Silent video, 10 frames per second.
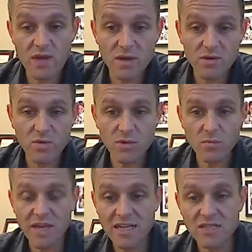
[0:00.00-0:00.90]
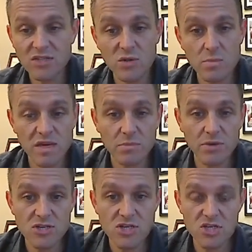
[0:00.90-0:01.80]
but we're planning to do a big
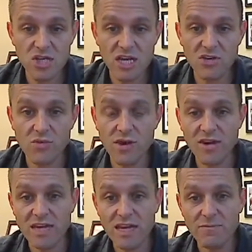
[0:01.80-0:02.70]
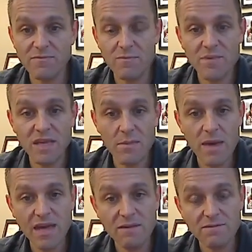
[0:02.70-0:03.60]
push in January, get
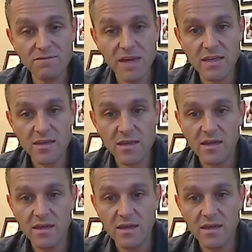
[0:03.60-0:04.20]
back and fit.